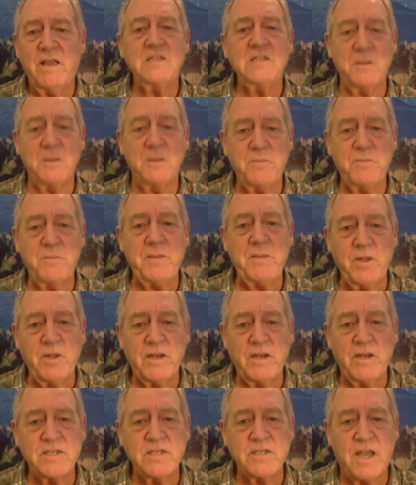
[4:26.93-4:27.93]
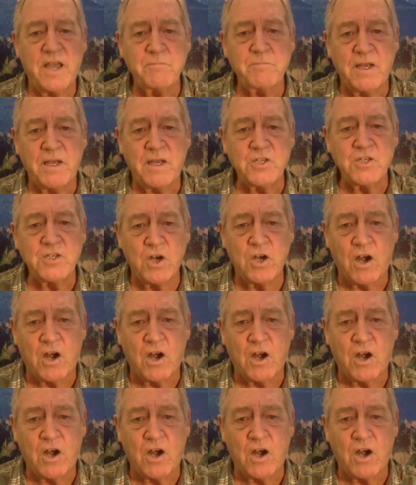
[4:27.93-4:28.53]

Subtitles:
and some people get attacked by a